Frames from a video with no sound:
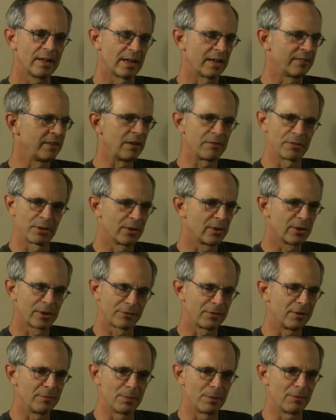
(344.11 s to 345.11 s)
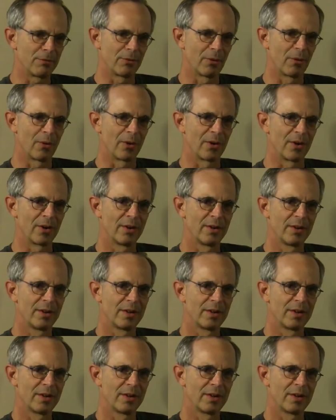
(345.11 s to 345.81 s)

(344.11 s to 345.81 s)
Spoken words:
And I'd never heard of him before.